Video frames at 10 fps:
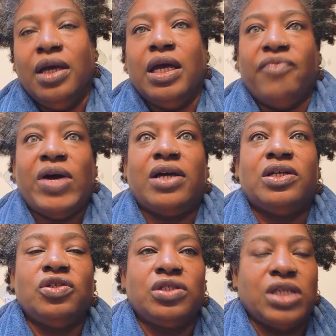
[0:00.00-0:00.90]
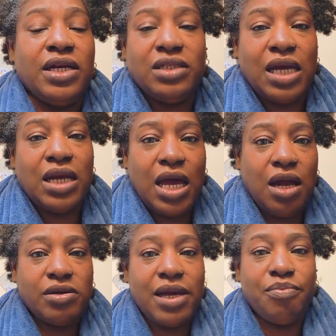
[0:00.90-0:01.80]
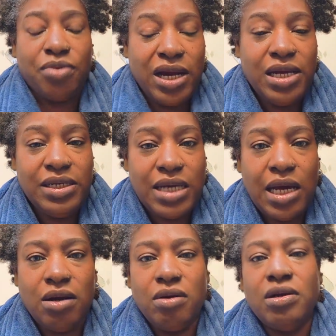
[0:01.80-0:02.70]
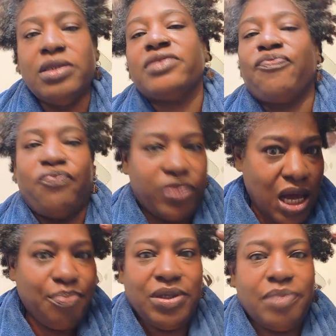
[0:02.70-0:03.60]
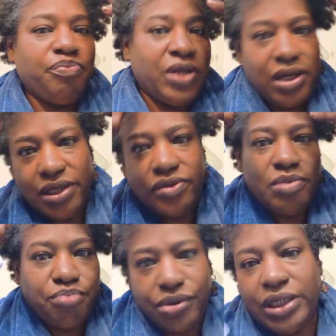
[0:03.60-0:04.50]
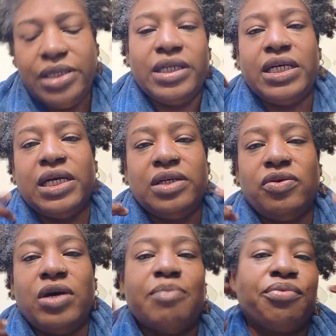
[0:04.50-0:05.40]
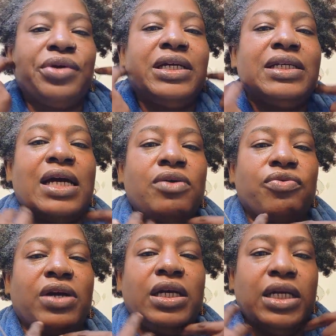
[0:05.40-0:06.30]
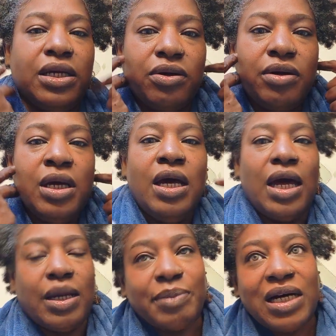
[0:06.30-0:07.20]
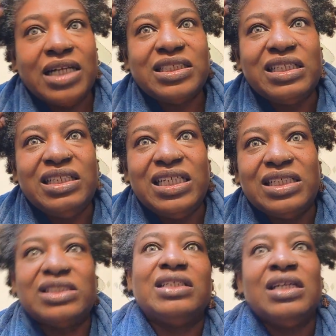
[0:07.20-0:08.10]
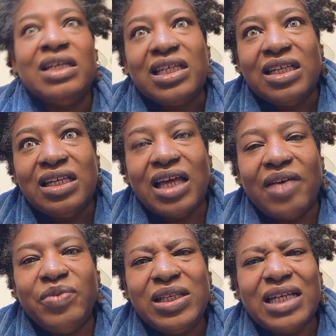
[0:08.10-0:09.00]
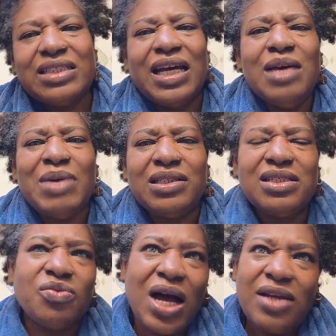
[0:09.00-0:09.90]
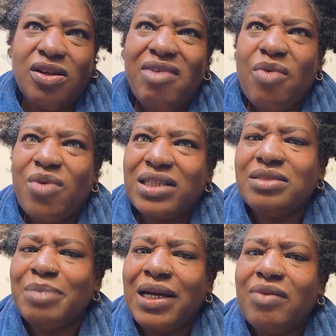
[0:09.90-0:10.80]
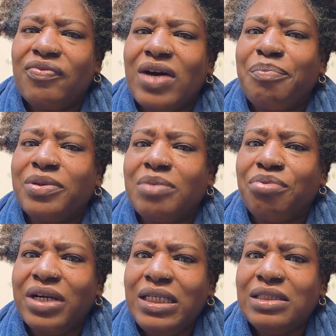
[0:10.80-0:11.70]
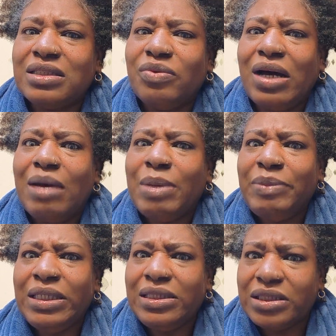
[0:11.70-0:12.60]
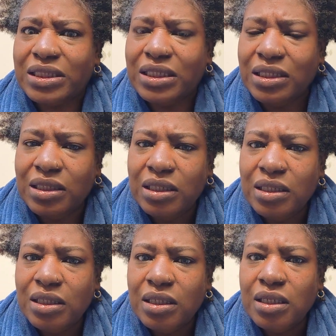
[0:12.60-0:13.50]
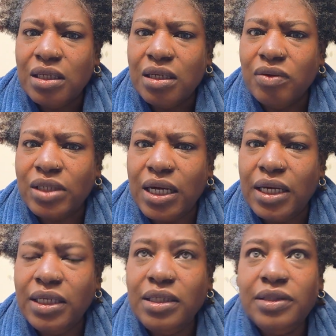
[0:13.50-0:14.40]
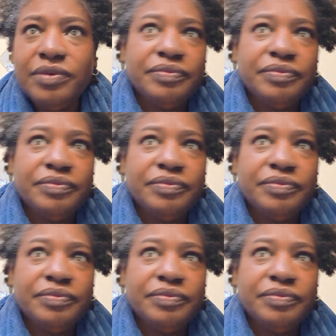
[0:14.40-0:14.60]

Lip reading: If I take that hair, that braiding hair, and just flop it up there and get the braid and the can on, I'm breaking out right here, and I'm constantly itching. I feel like, damn, I know I washed my hair before I put the braids in. Why am I itchy? Okay?